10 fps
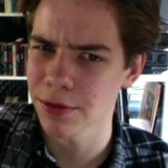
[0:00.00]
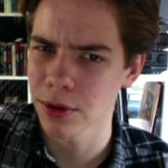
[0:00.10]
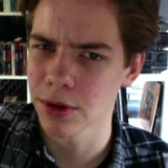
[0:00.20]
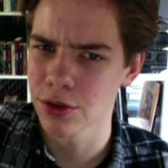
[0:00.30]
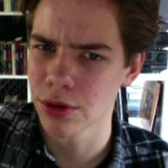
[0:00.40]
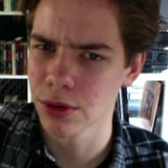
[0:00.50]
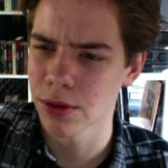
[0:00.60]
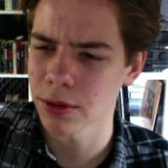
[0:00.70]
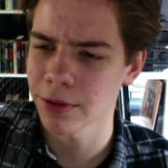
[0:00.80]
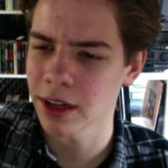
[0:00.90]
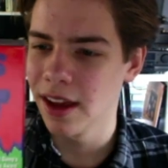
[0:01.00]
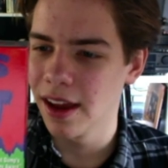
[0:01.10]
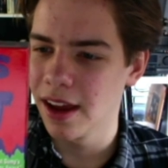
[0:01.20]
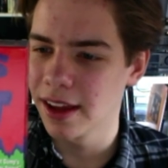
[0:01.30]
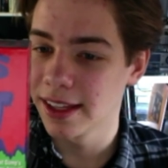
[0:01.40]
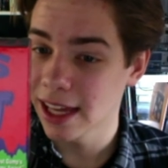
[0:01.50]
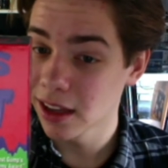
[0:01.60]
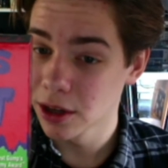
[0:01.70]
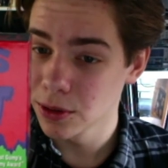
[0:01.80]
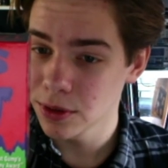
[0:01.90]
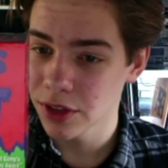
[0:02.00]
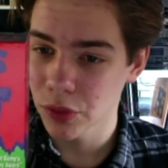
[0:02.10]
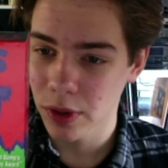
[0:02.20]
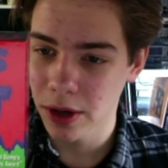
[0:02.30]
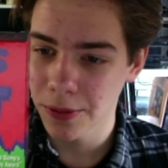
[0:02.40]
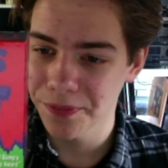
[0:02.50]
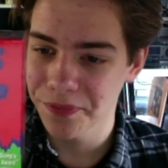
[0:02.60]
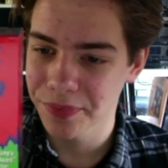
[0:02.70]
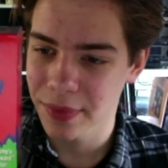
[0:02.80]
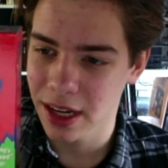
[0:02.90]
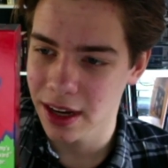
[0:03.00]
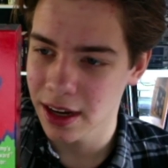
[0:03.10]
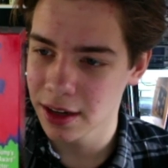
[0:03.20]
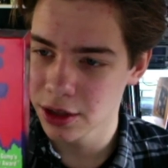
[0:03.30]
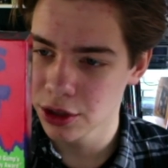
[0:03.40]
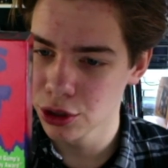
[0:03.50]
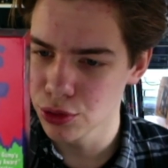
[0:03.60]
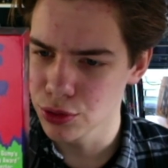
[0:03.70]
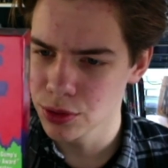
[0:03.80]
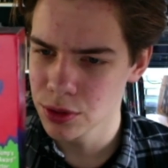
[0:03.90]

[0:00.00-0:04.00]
you're a true horror fan. And Yellow as well. And You.